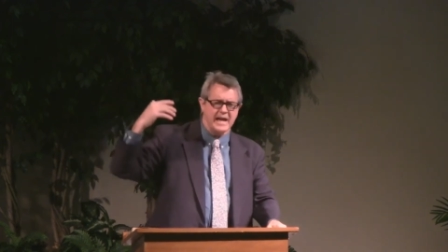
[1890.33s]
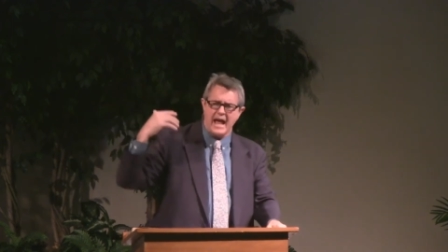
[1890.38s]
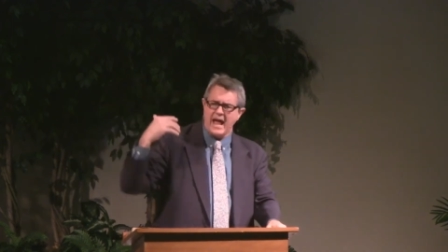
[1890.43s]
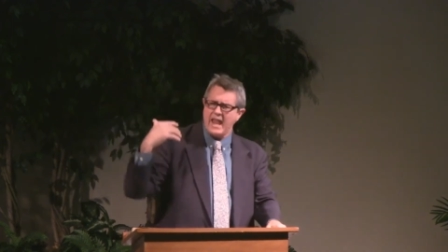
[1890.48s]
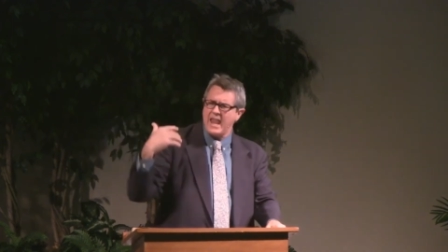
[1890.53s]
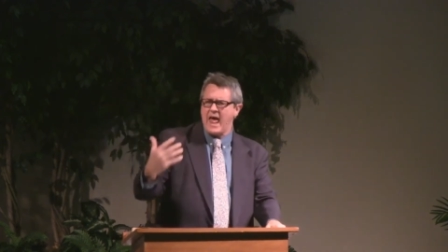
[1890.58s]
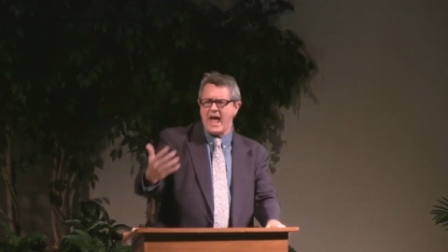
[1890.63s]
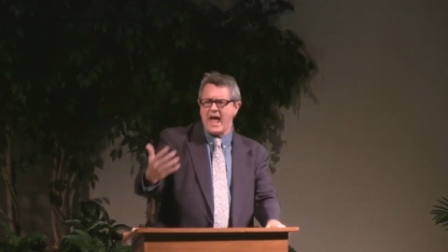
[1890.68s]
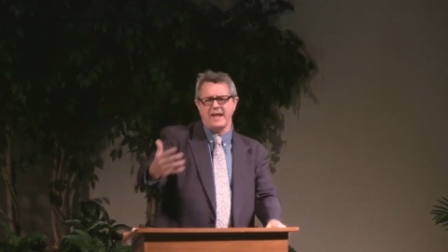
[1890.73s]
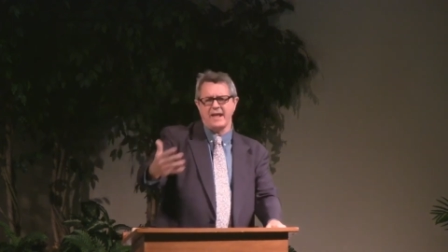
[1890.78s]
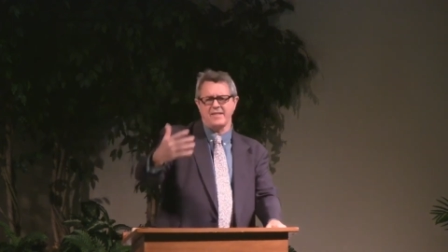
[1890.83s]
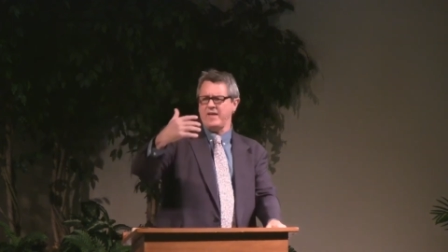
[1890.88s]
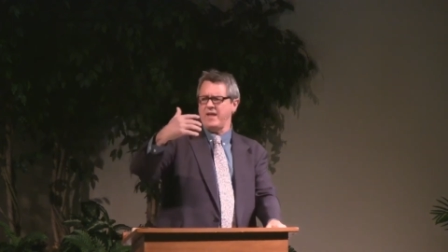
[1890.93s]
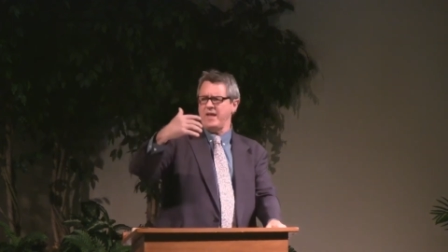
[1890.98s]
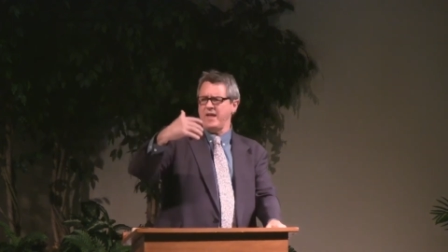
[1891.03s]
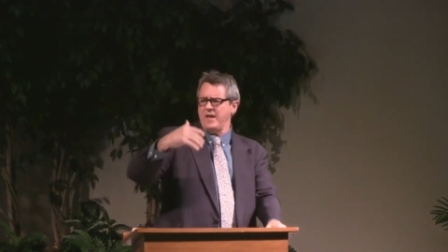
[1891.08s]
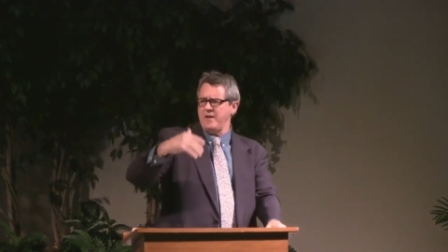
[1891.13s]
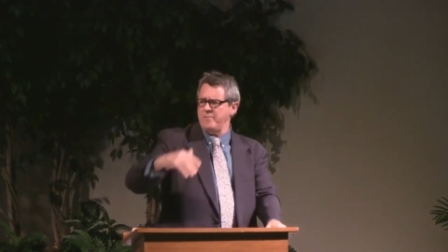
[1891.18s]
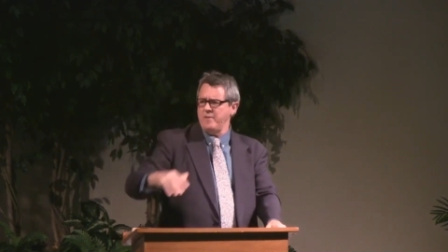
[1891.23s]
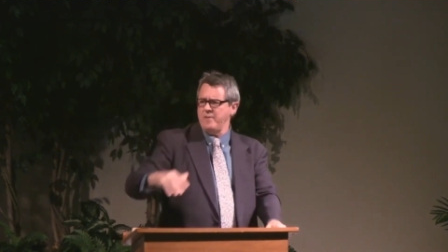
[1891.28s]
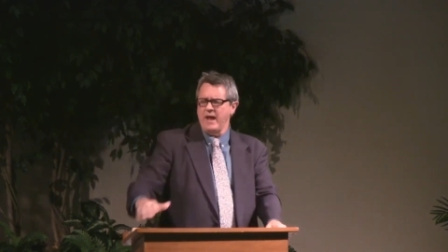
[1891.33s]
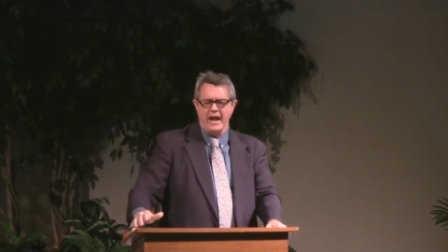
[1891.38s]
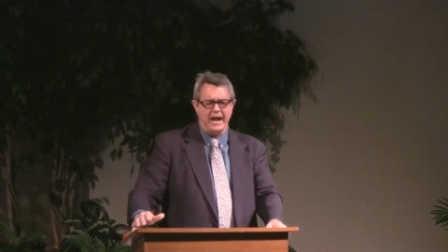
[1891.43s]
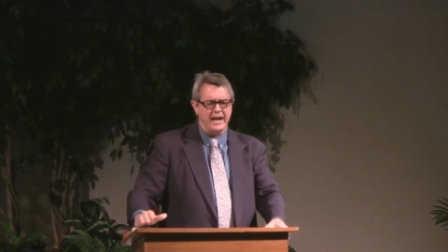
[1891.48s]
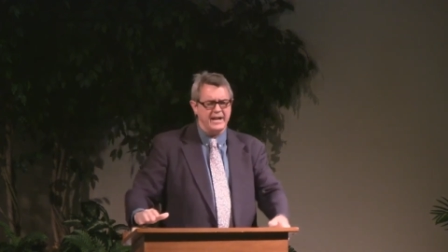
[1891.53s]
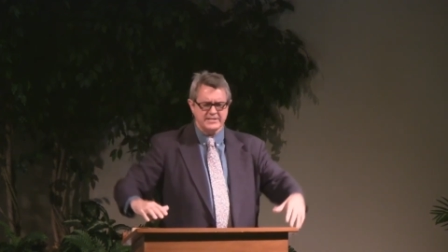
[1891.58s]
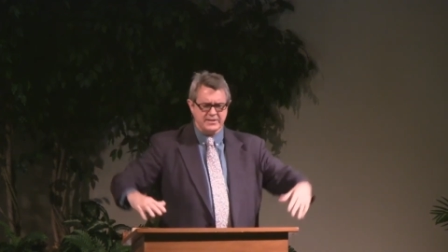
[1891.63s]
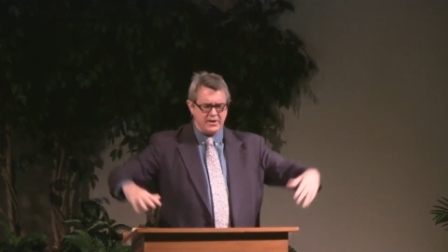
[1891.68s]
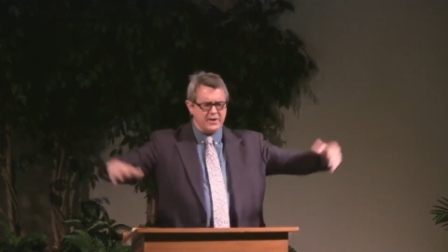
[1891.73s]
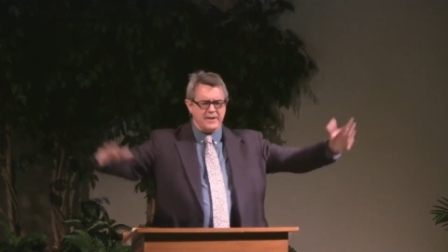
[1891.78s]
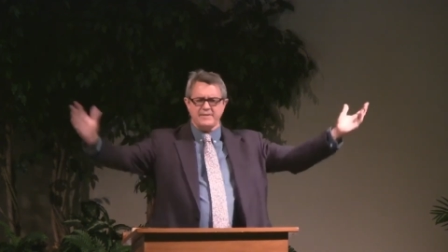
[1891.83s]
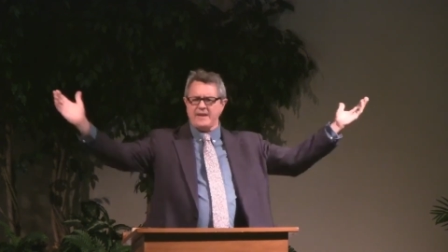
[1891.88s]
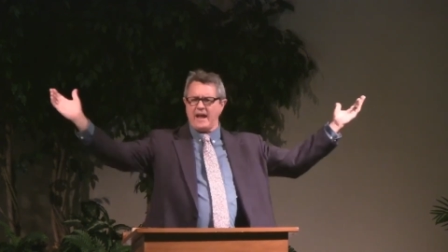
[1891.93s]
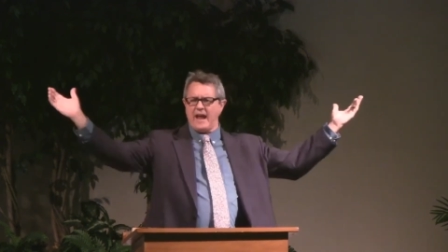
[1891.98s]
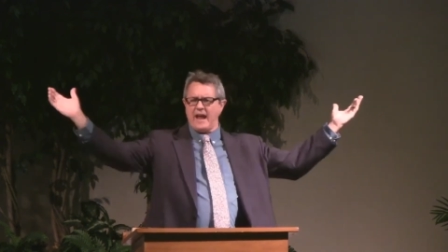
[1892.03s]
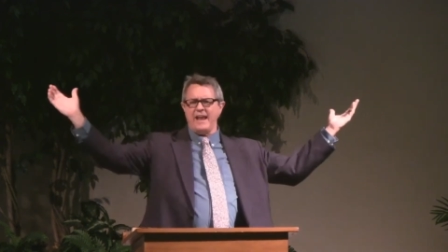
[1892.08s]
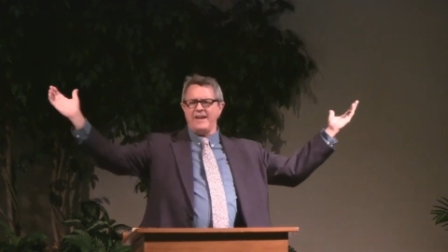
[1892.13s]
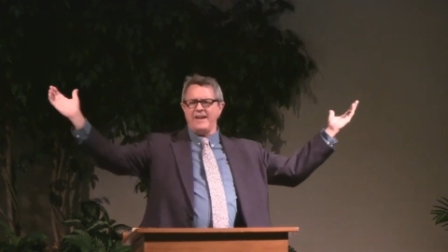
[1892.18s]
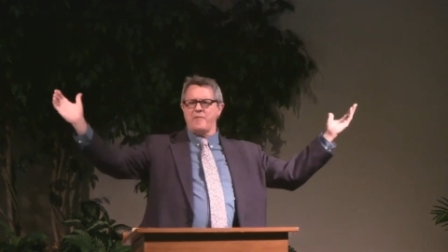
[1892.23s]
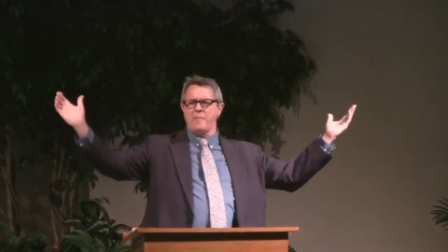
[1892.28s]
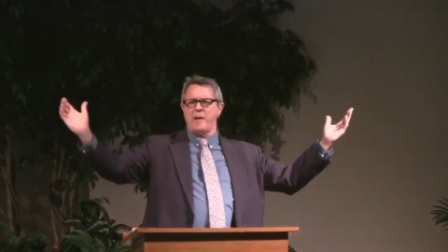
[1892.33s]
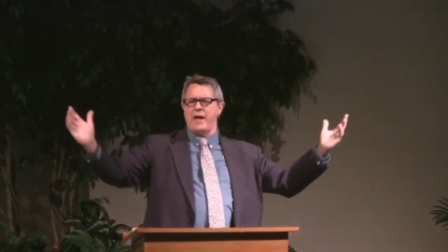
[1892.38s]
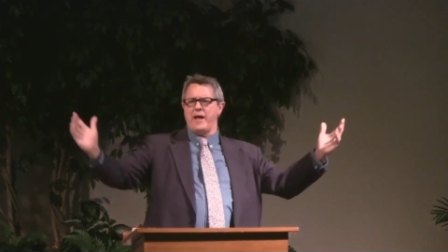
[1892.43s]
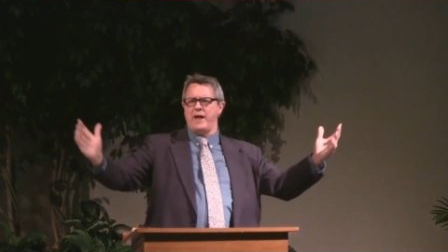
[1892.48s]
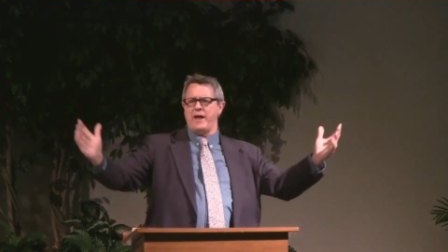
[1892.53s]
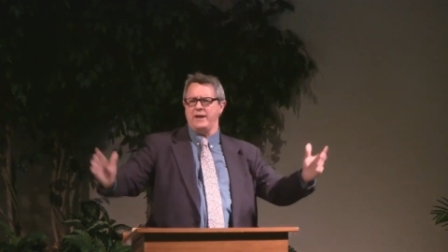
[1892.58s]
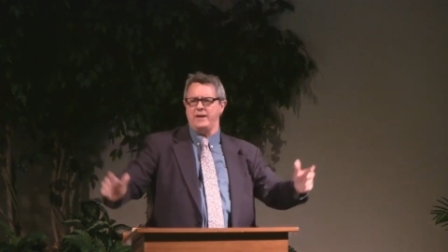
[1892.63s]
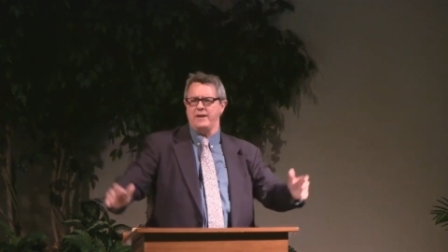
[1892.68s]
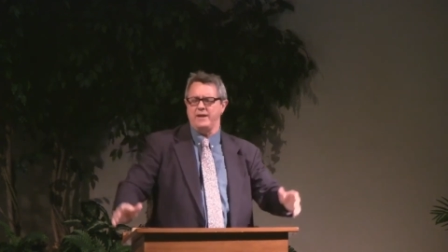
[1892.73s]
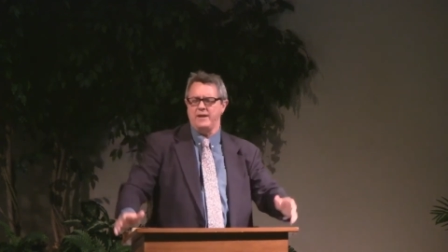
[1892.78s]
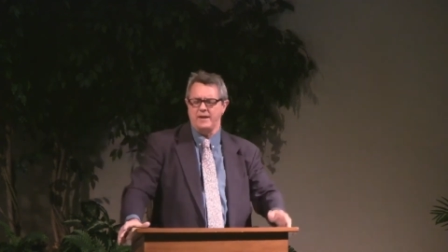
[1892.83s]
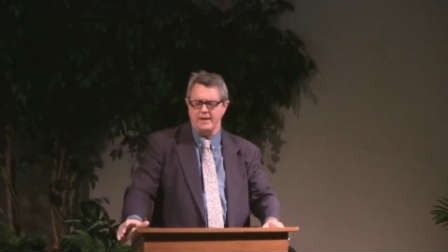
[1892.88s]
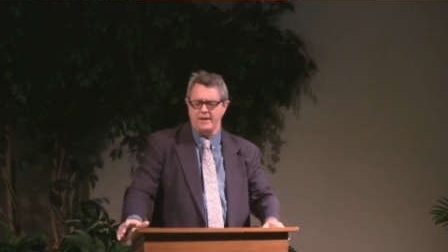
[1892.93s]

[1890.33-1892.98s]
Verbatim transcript: I like them. And he's going to tell everybody.